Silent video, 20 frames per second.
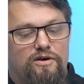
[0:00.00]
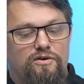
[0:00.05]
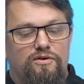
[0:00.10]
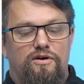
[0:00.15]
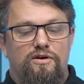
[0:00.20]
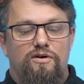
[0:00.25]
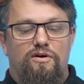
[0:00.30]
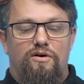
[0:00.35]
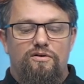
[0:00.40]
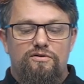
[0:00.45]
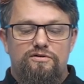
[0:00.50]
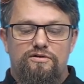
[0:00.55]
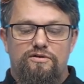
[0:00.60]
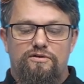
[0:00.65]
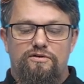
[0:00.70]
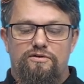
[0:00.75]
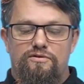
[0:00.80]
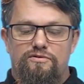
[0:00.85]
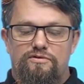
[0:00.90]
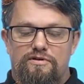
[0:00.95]
You can also
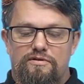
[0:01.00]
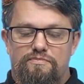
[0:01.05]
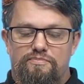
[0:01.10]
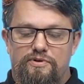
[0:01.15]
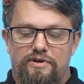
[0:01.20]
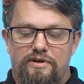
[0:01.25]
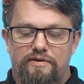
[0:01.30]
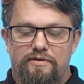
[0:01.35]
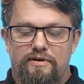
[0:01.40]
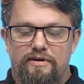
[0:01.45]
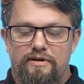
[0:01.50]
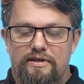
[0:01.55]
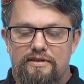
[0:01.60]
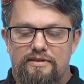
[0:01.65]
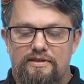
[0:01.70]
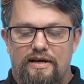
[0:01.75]
use the pre-release